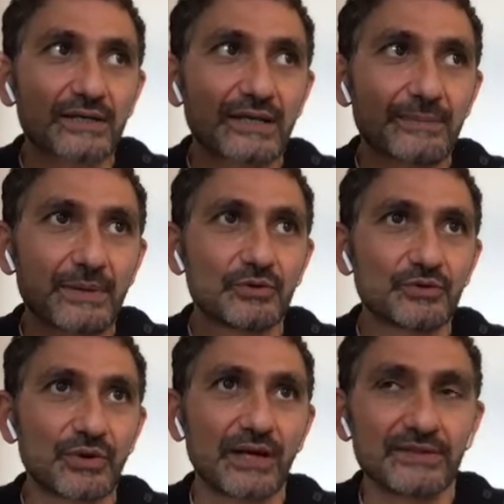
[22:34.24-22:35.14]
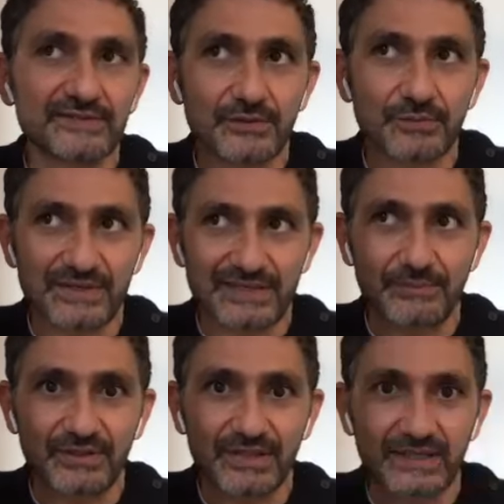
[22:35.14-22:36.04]
are capable to understand
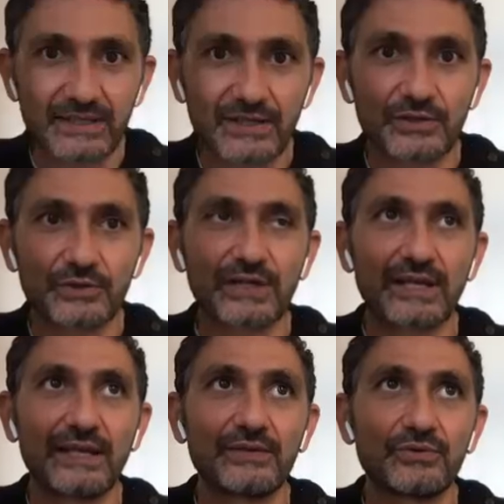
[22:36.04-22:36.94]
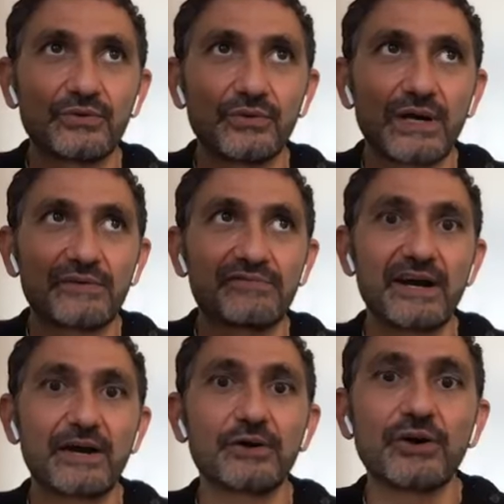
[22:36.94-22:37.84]
what's happening and who
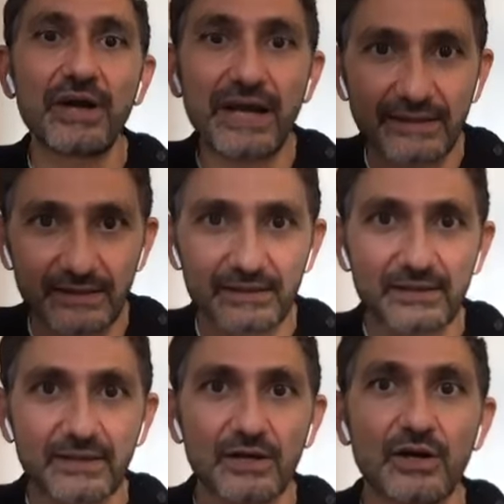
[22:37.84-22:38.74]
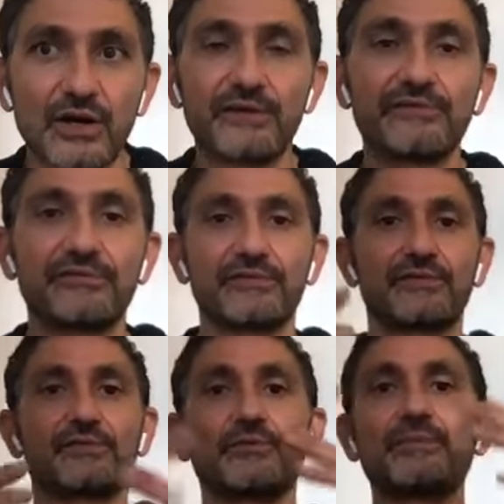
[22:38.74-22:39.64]
are far ahead of
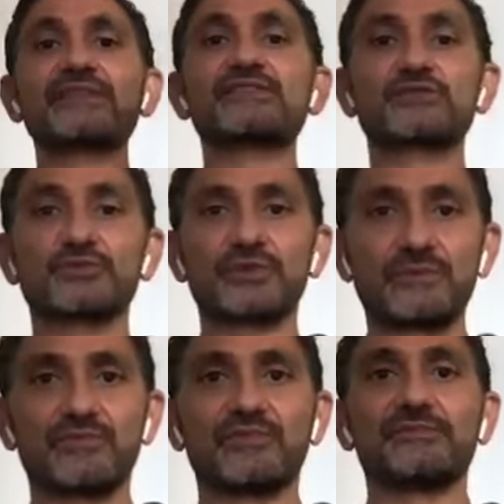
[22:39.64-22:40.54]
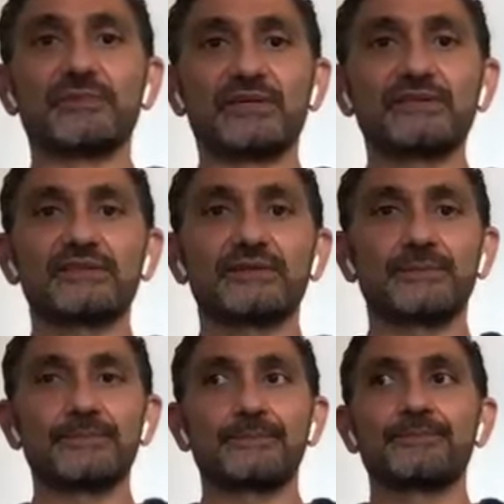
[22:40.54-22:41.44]
the mainstream movement.